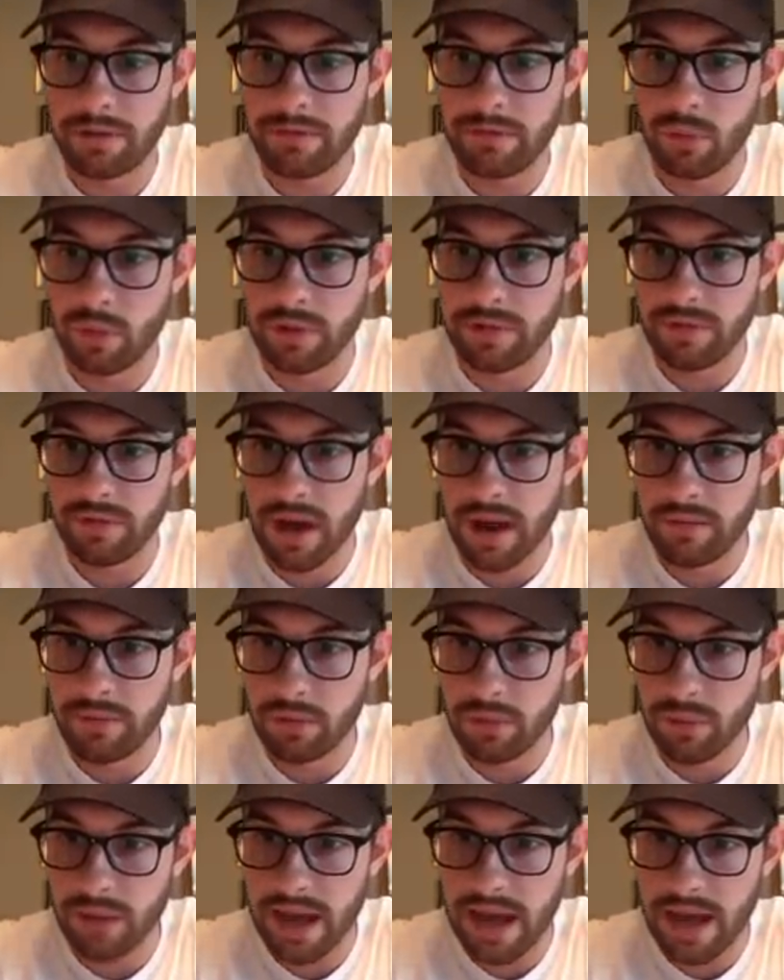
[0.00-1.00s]
45, who
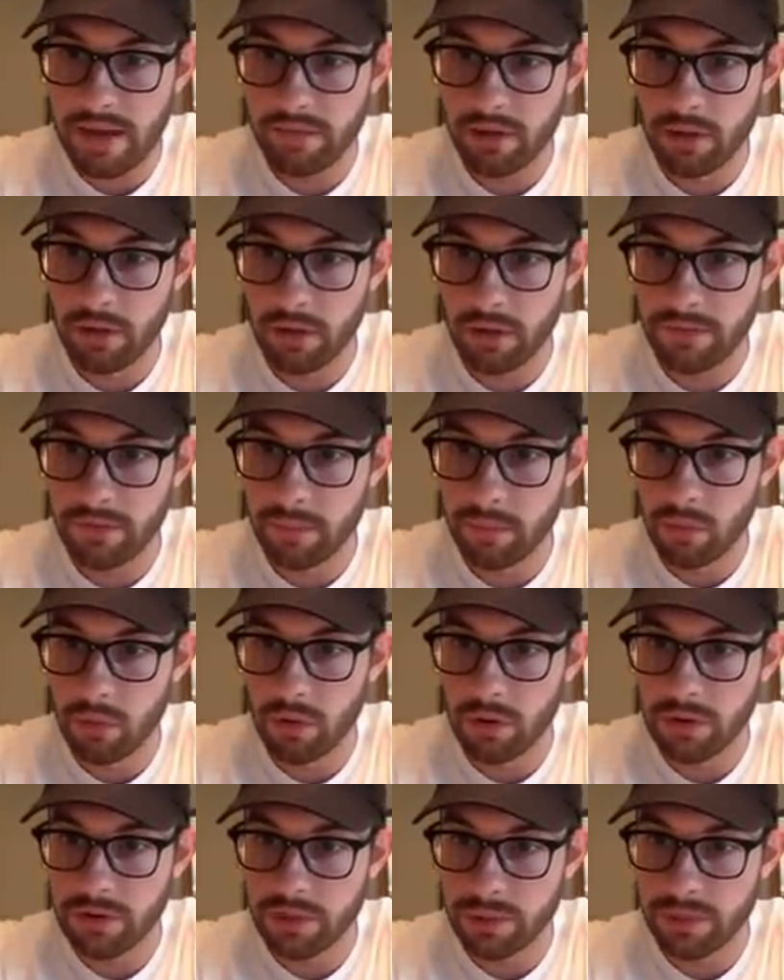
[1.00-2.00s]
do we have going off the
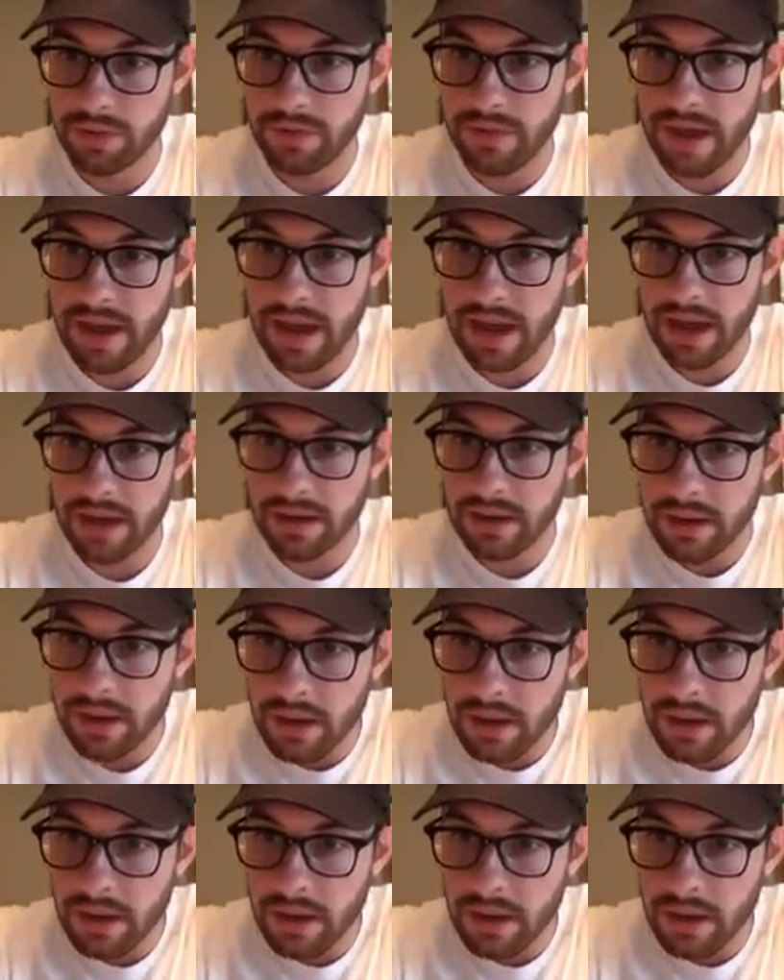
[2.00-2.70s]
board? So we've had